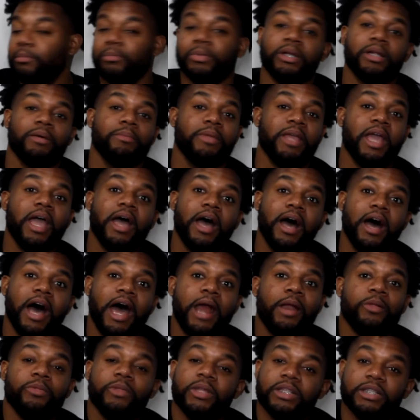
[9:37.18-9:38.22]
But yeah,
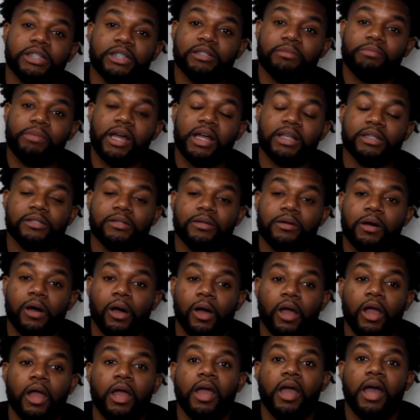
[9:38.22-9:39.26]
I don't think this is a bad
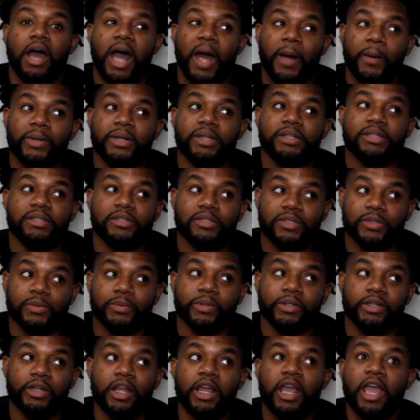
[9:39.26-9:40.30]
song. I would listen
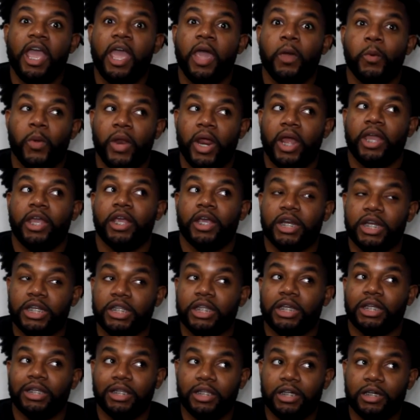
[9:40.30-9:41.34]
to it. And when I hear it
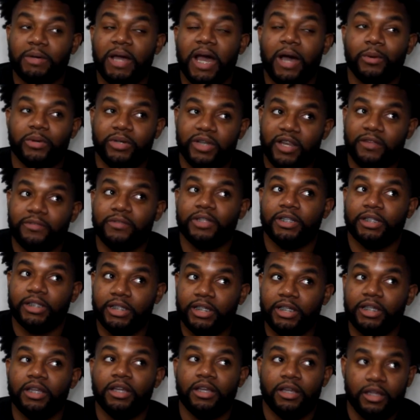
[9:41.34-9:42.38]
in the club, I would
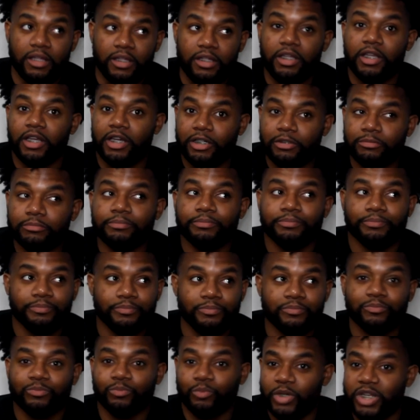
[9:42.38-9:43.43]
definitely, yep.
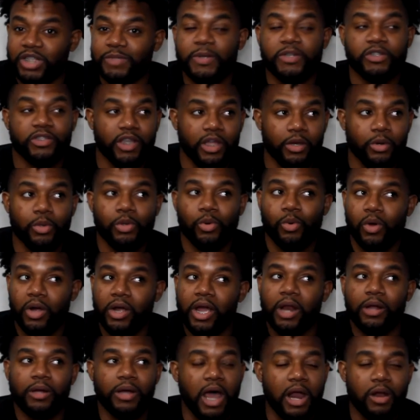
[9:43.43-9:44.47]
Especially in New
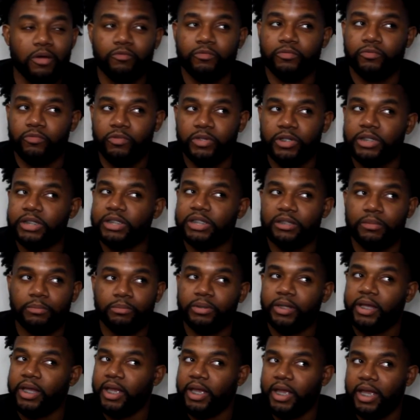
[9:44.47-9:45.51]
York, I don't really see them
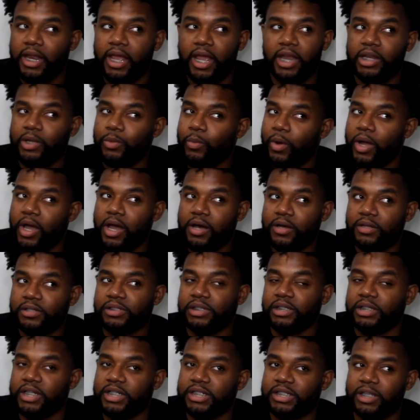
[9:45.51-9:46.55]
playing it anywhere
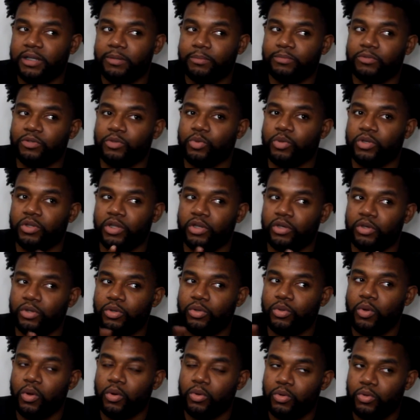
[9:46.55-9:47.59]
else unless they're doing the
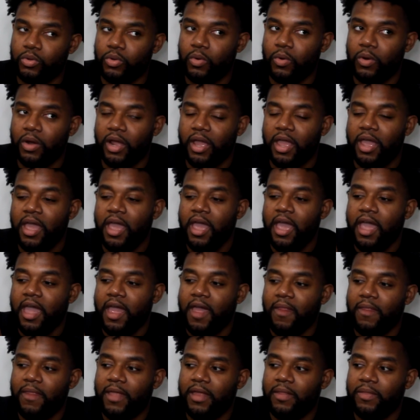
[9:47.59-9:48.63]
New York,
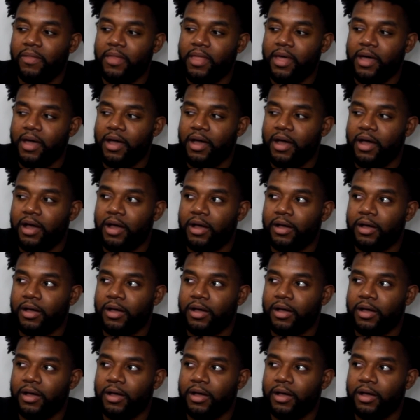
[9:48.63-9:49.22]
and then the